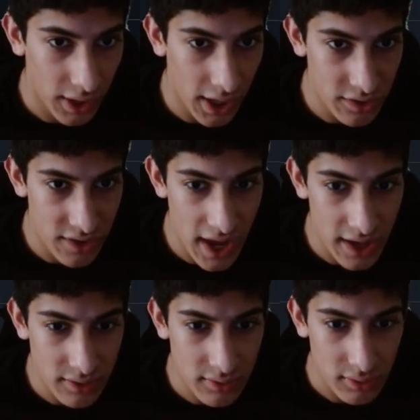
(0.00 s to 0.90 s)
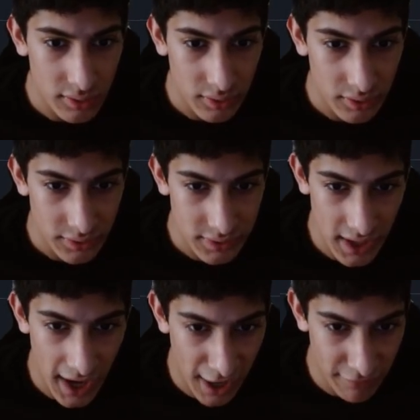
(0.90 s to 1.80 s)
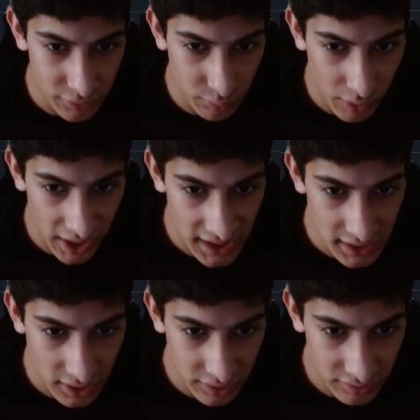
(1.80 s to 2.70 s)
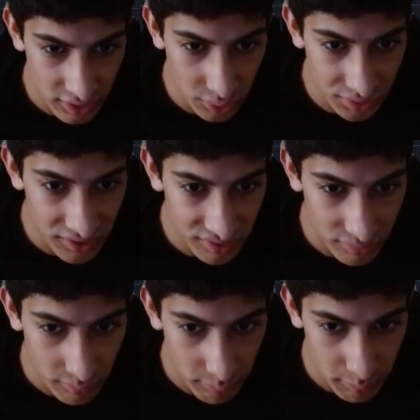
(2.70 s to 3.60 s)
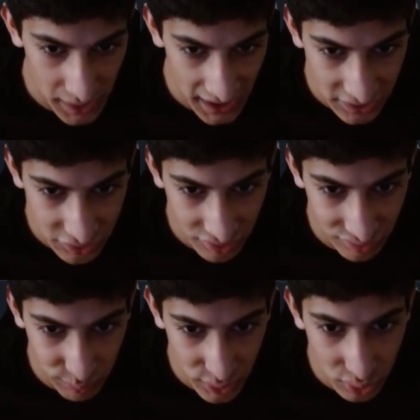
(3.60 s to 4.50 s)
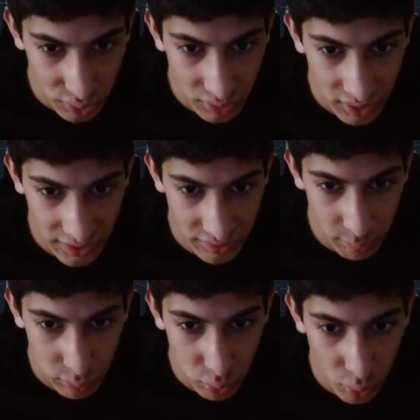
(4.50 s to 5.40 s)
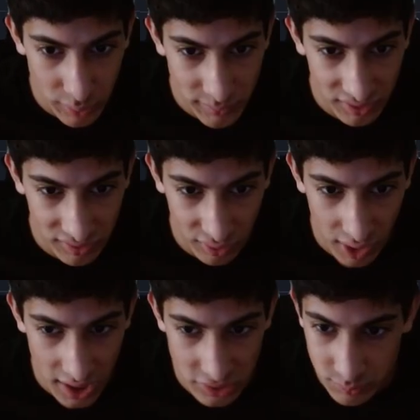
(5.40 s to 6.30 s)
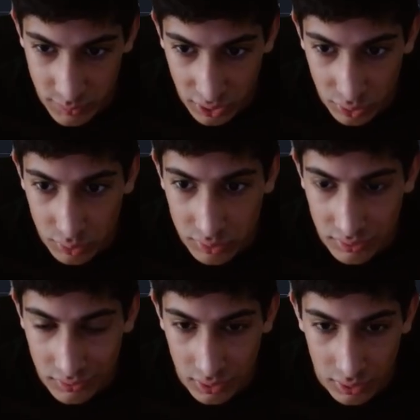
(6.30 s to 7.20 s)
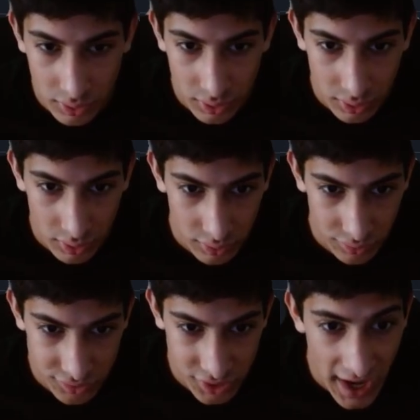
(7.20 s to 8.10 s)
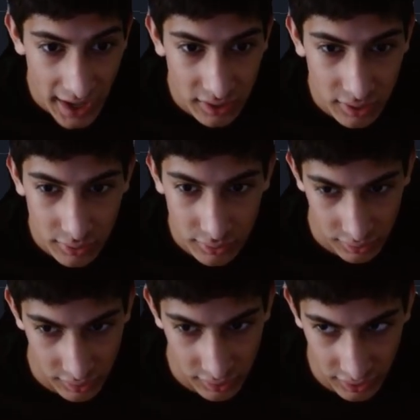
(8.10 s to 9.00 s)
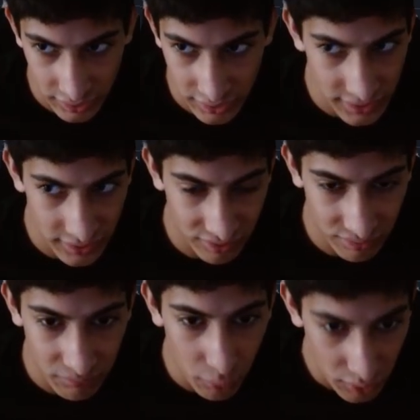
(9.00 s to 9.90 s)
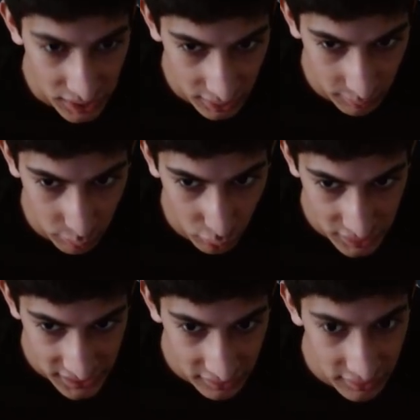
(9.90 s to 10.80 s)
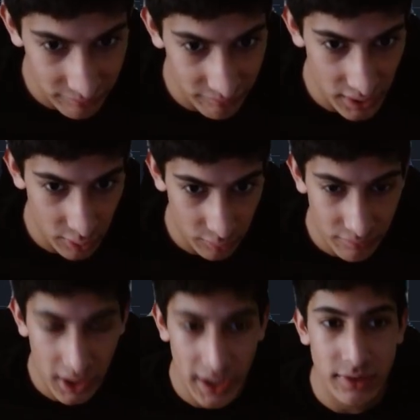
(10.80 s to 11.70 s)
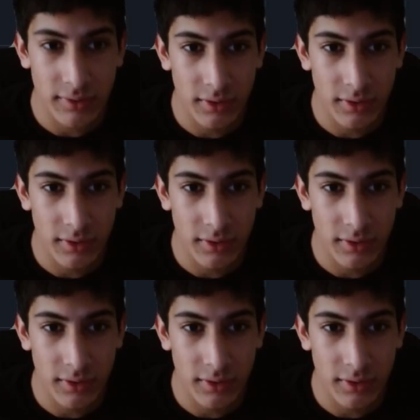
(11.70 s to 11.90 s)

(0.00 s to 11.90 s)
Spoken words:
And then you have to wait until this pages build and deployment/build check is fully completed and verified.